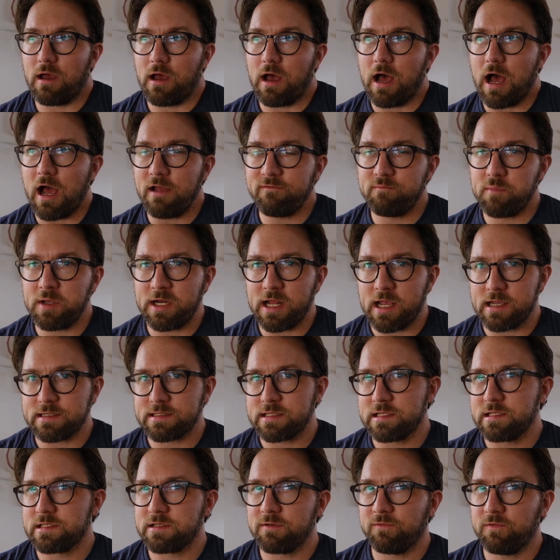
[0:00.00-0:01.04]
I've been asked
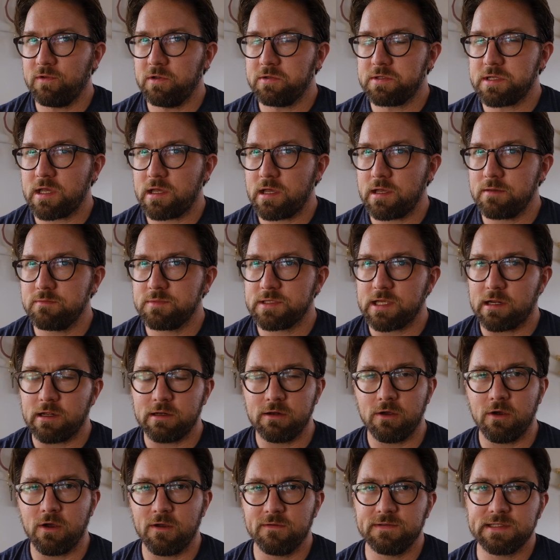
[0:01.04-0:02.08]
this a few times, and I
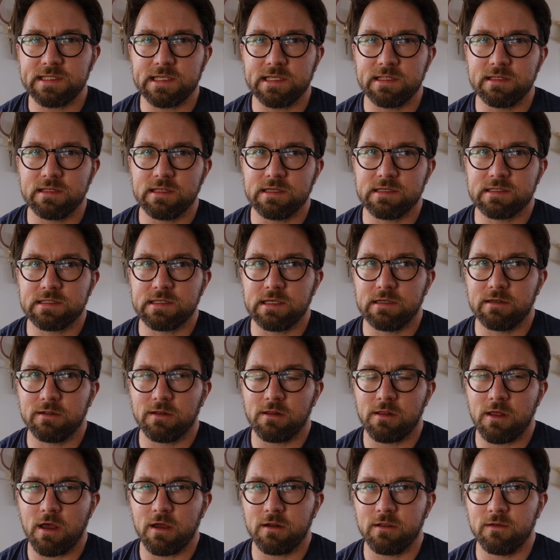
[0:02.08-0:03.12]
know I've seen this in a
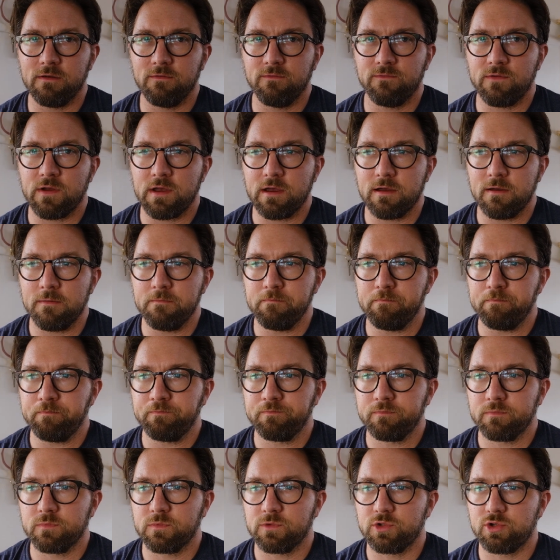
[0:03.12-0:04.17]
lot of
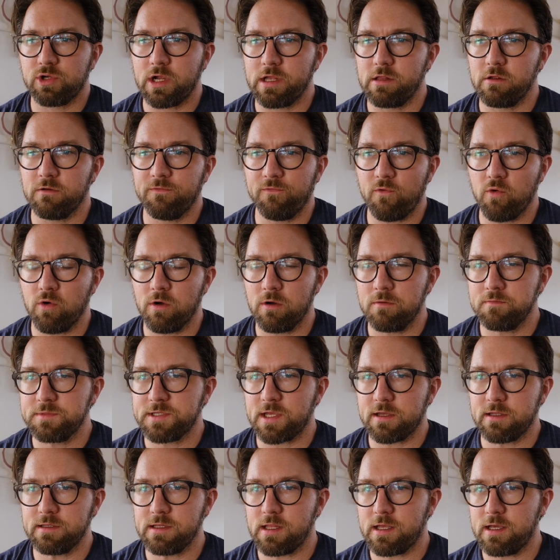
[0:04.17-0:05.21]
trailer forums
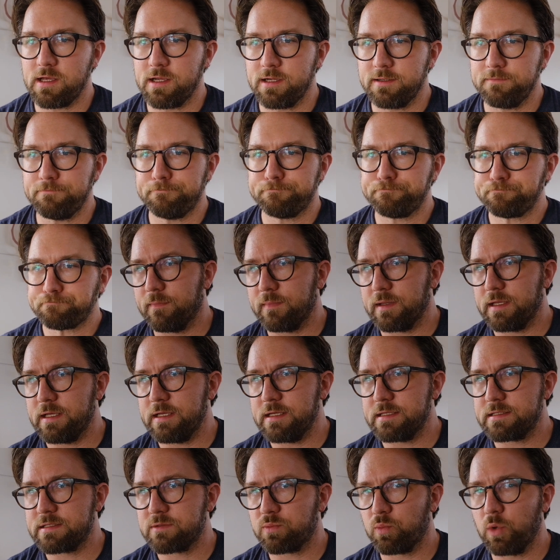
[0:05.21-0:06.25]
online.
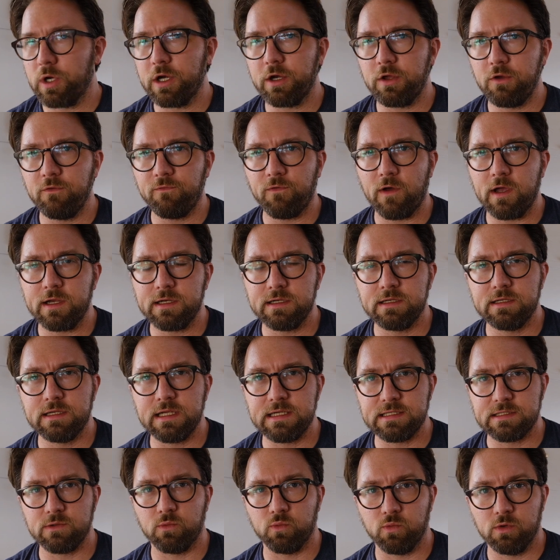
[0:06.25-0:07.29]
It's, where do you find
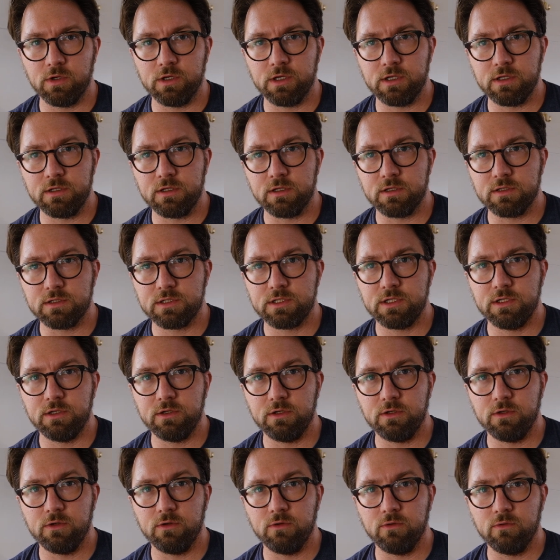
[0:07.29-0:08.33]
decent wood
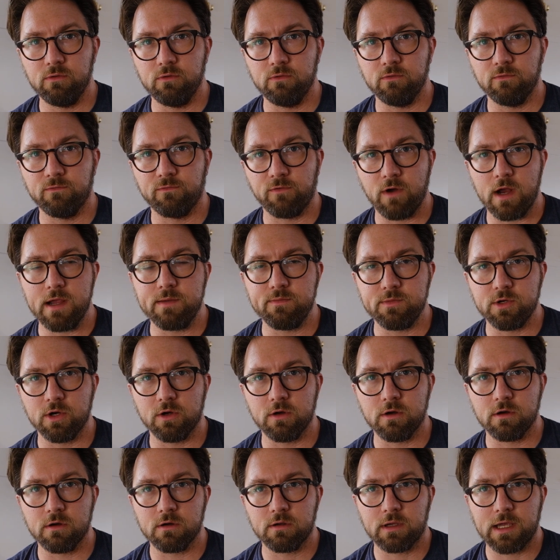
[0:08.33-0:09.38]
to frame
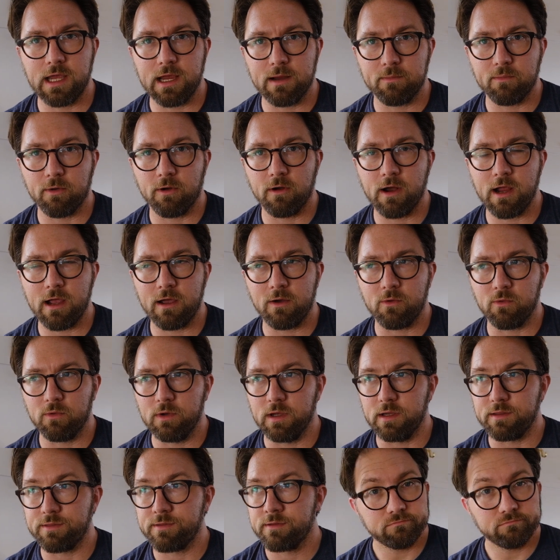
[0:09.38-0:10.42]
your camper out
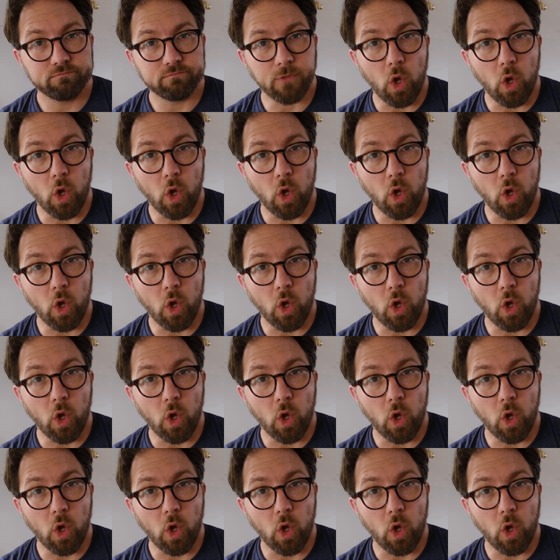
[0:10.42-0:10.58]
with?